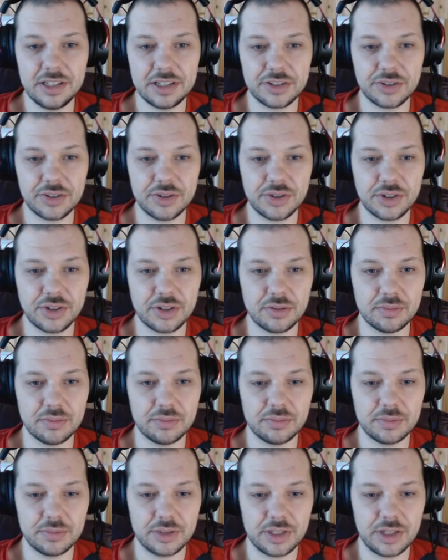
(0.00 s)
That shows you how
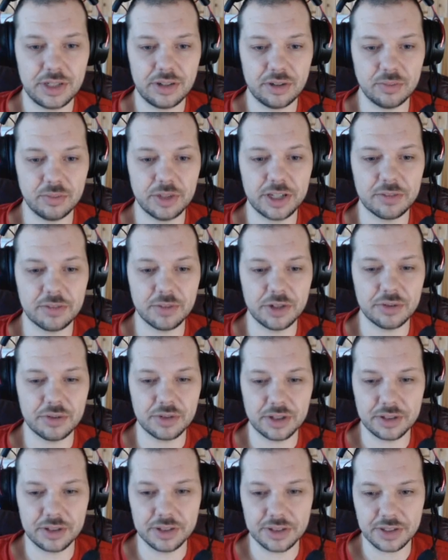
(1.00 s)
terribly I've been doing
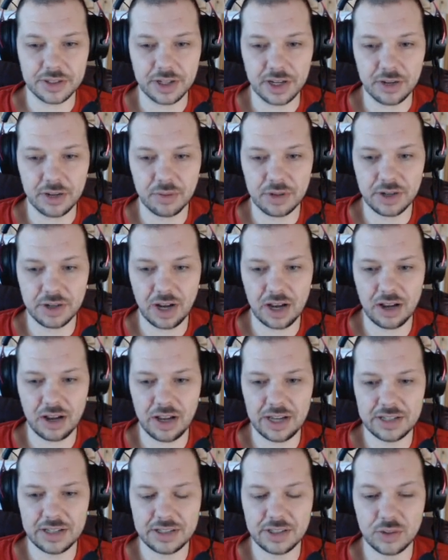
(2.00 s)
on this guy. What have I got?
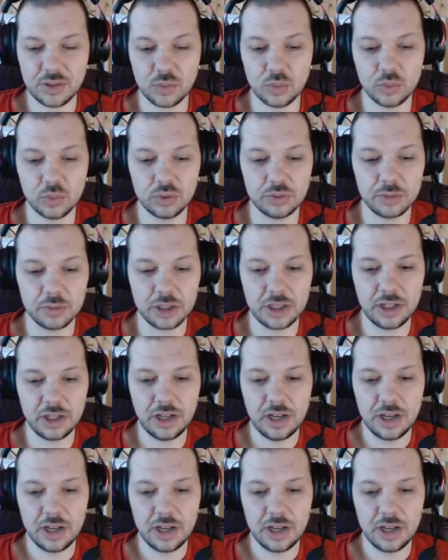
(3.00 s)
18 Uldamon.